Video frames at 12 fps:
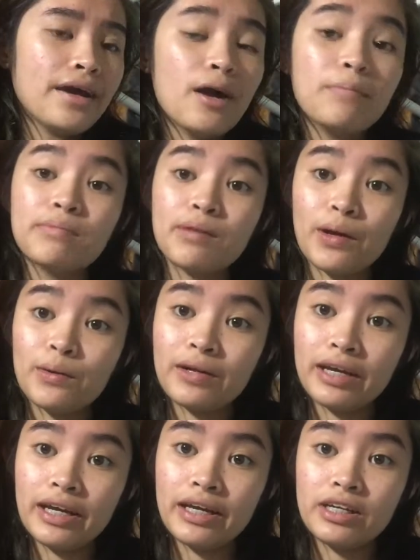
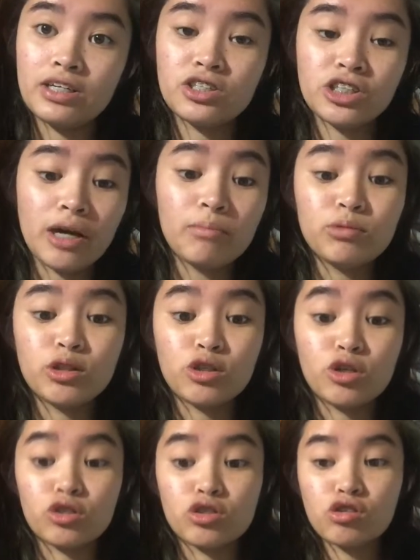uploaded
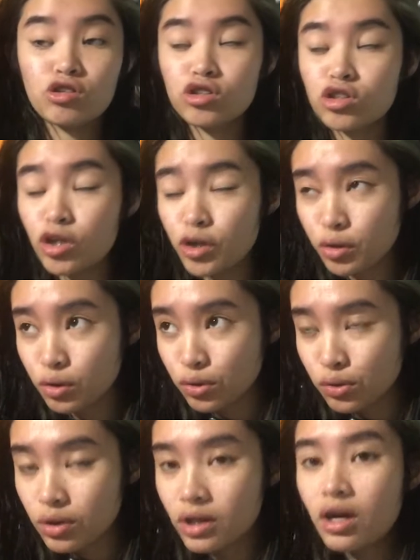chapter
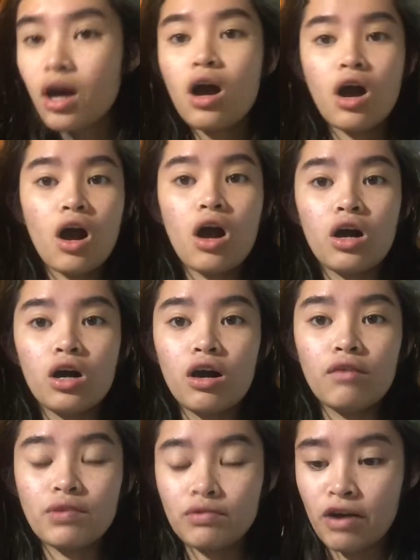2
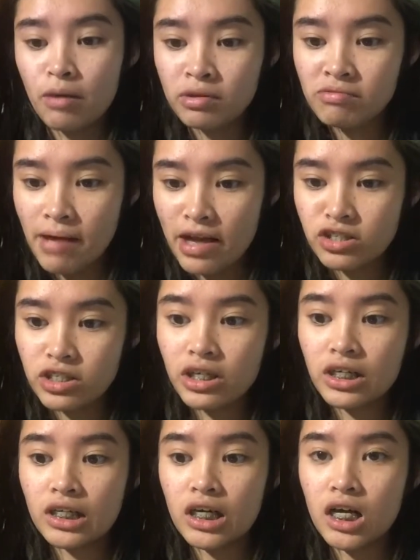of A Realm of
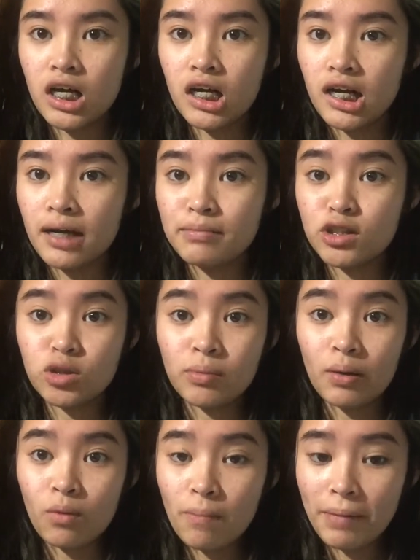Magic to my
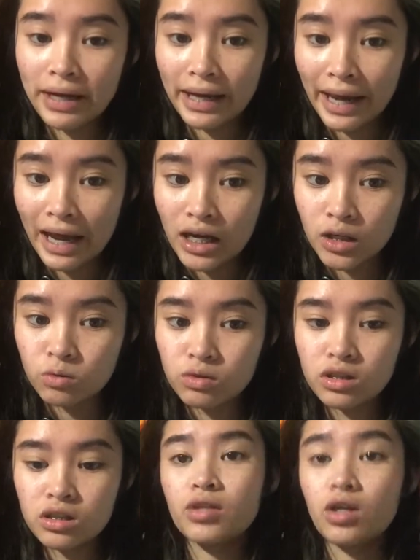Wattpad
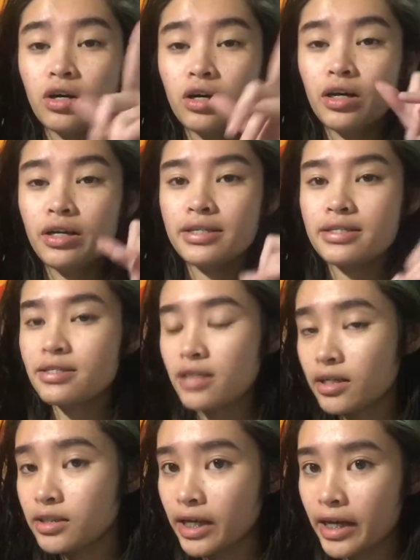account on
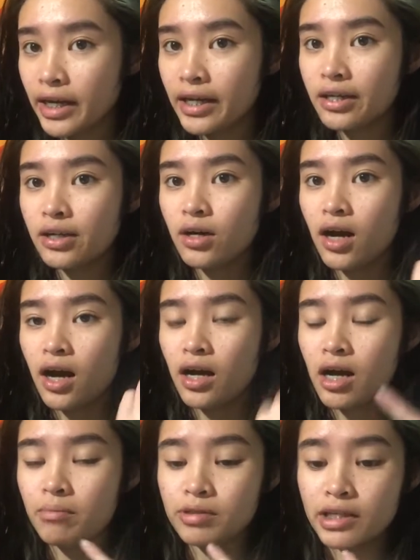Sunday, a
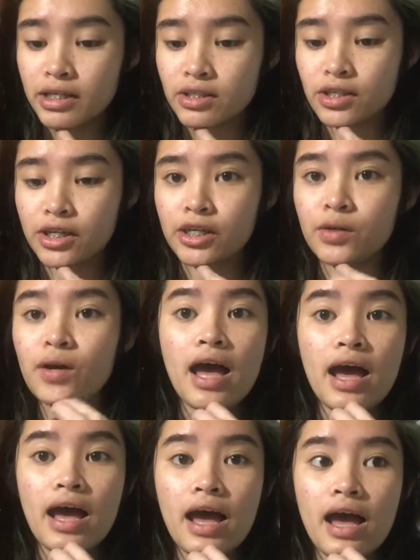couple days ago,
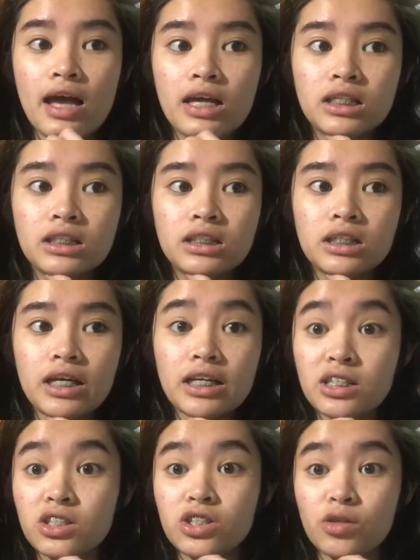and
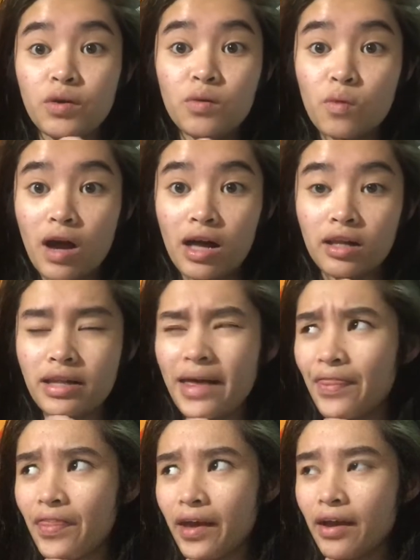it's doing well, I
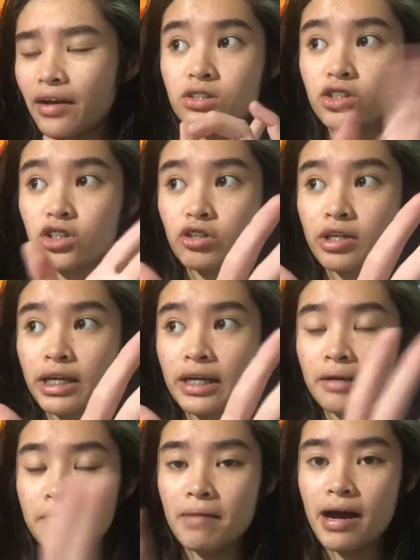think. During
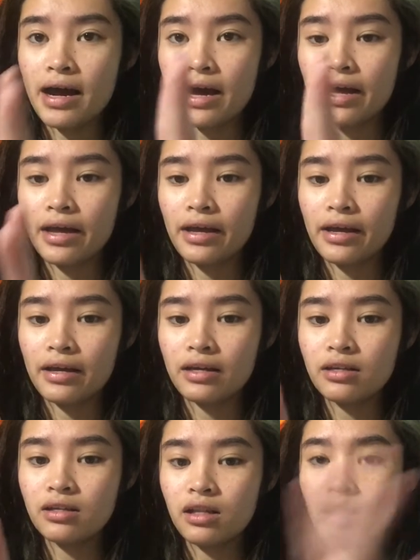my
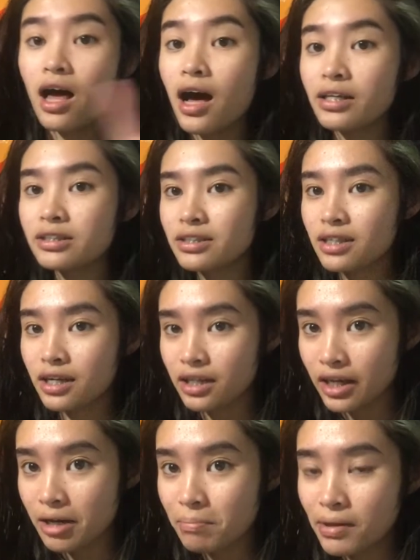last
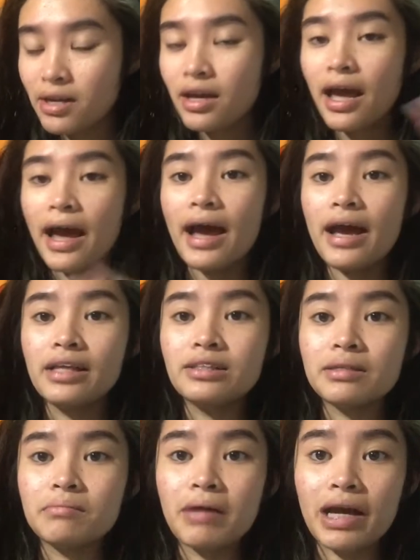clip and
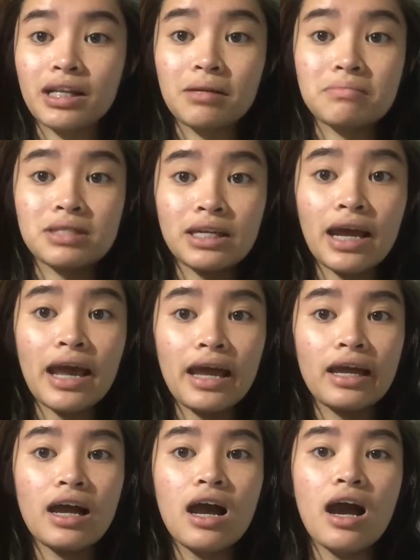my clip
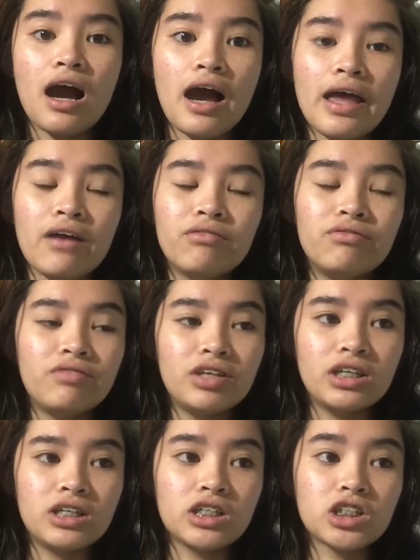today, I have
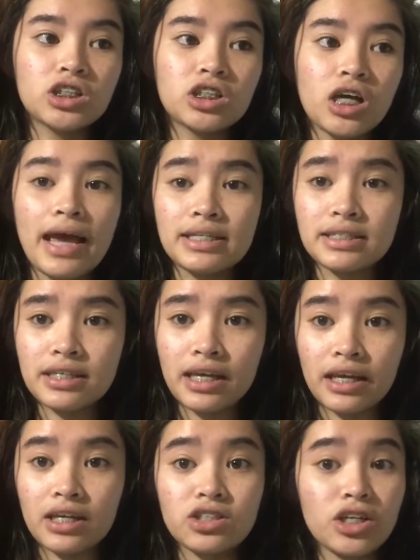finished
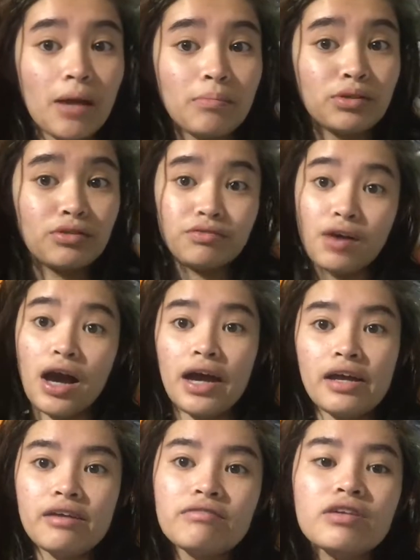editing chapter
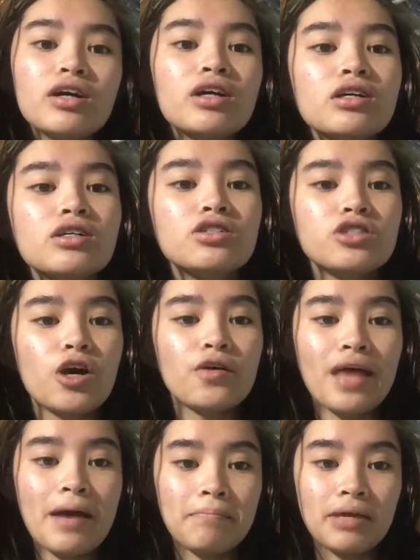5, so
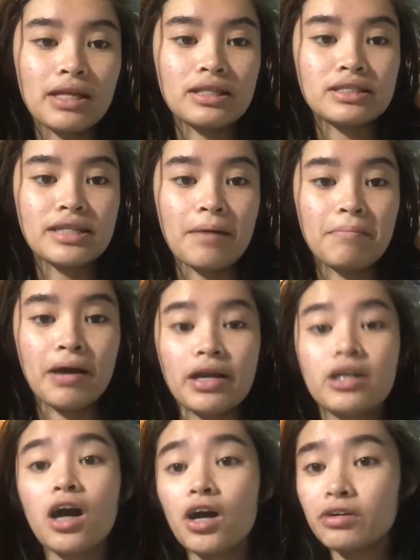that means that my
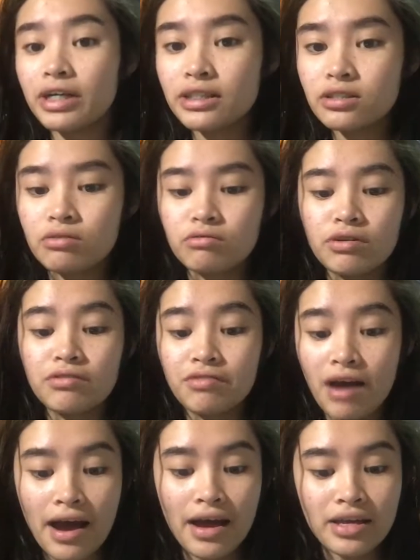current
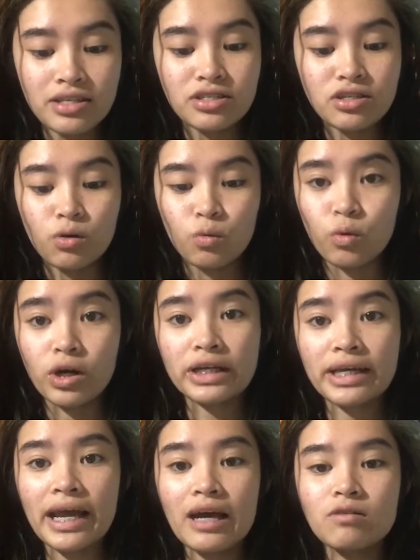revised word
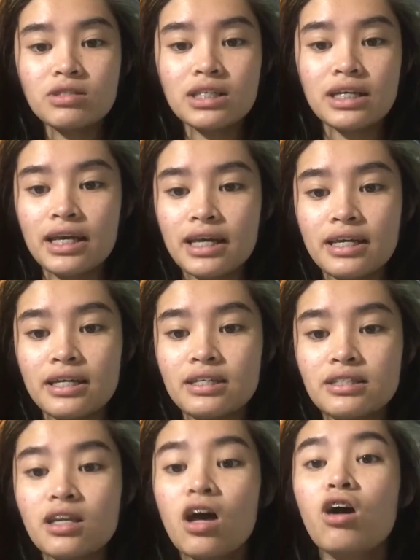count
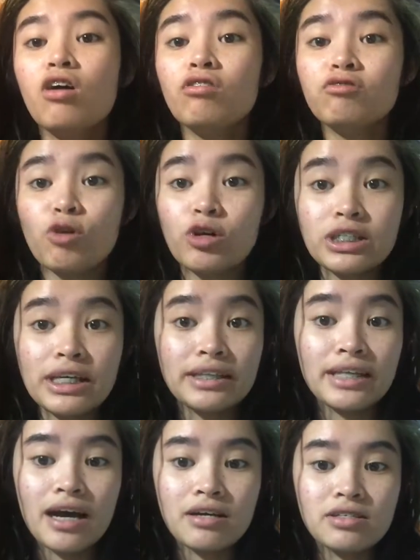is
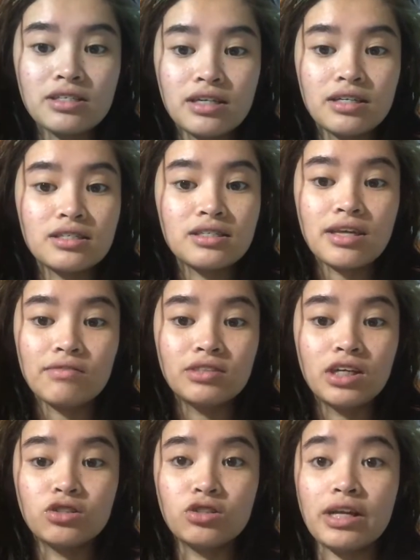
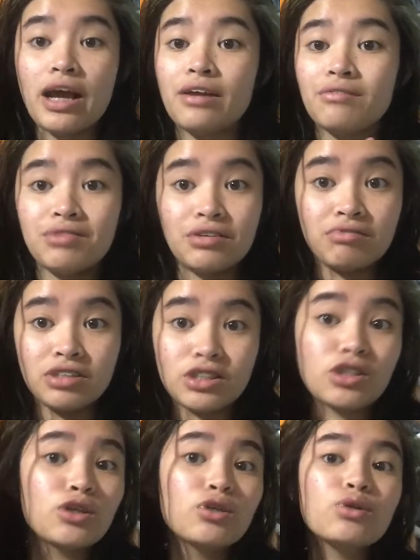
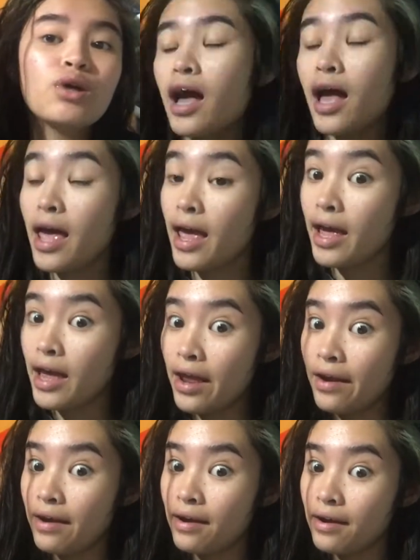14,752,
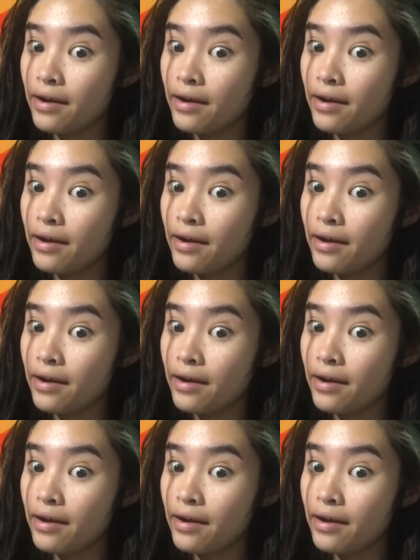and